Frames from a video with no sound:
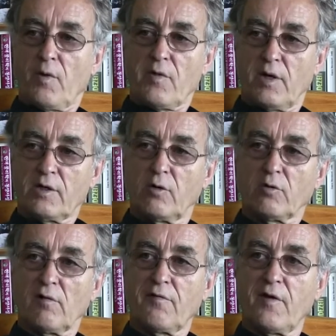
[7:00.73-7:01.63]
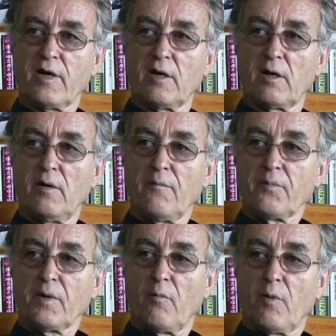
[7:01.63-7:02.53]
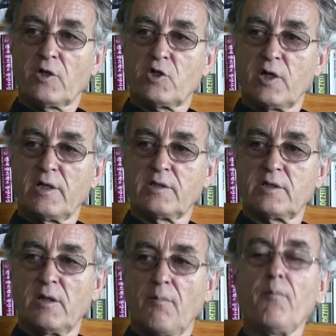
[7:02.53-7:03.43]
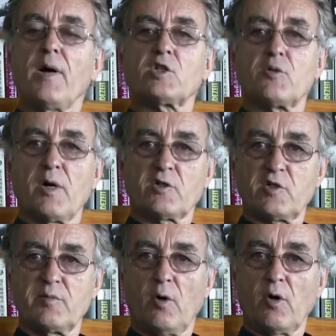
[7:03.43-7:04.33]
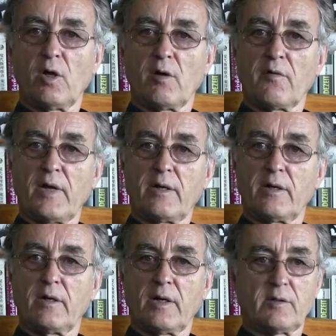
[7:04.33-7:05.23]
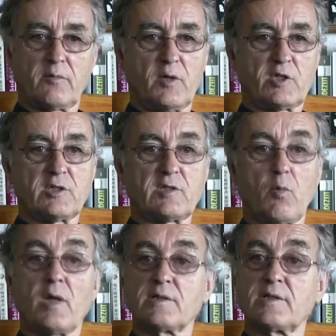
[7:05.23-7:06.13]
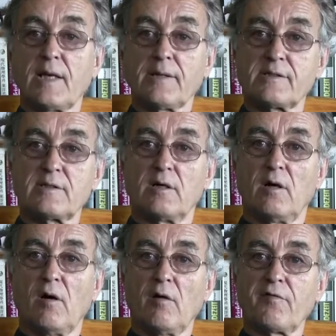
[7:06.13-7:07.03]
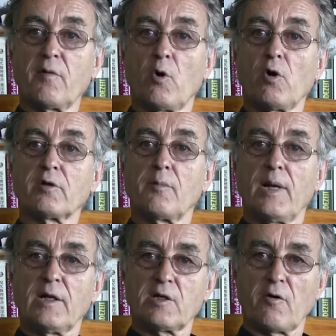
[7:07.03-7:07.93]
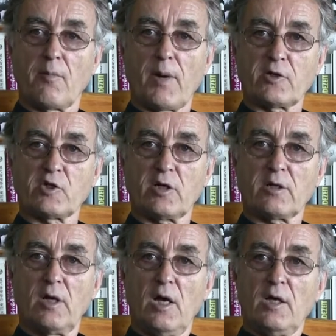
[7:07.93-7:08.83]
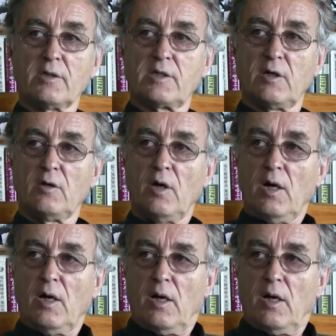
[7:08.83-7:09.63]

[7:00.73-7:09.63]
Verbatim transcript: with a total figure which is much, much smaller than it, which is one sixth of the world military budget. So